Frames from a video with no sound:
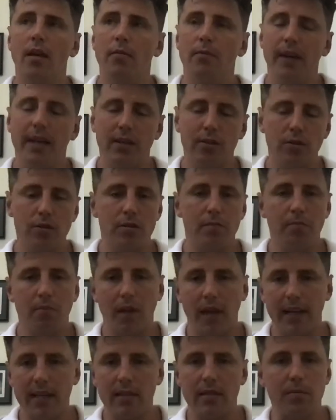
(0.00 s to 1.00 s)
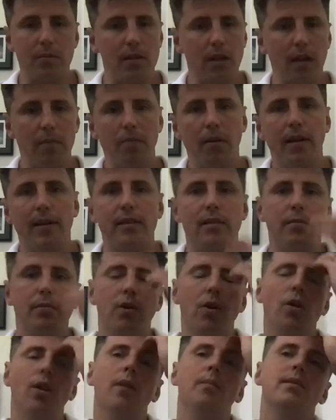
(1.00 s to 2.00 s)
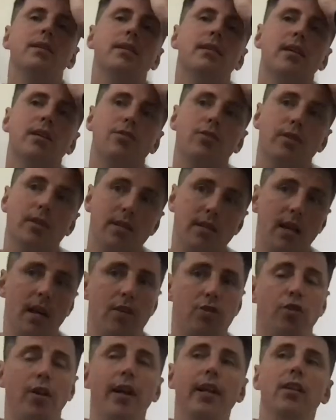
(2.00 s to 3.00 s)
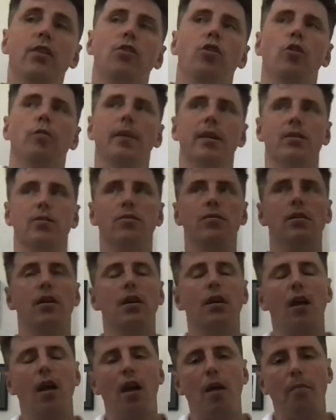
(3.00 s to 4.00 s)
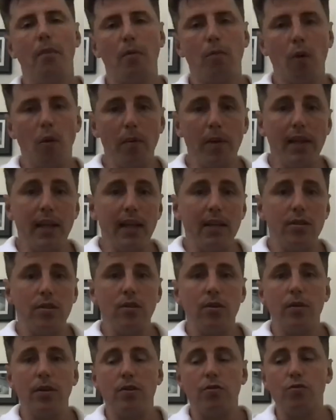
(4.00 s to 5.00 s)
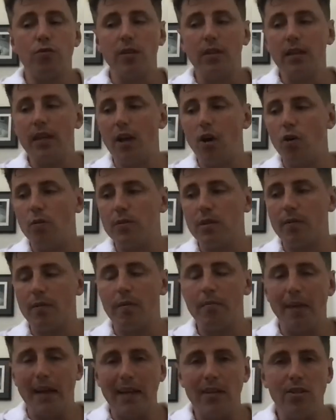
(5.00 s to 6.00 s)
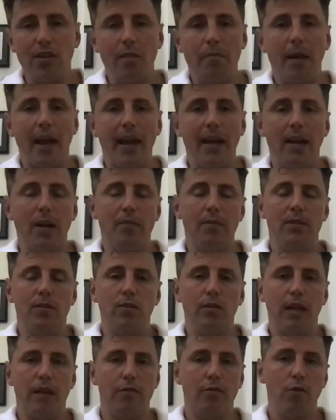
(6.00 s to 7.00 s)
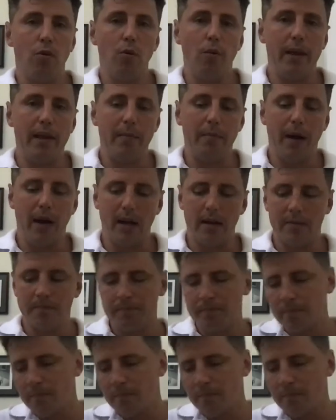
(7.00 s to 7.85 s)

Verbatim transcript: We can do some planks, some side planks, some curl-ups, et cetera to start training the core muscles. But what we need to do is really help someone manage their pain up until that four-week mark.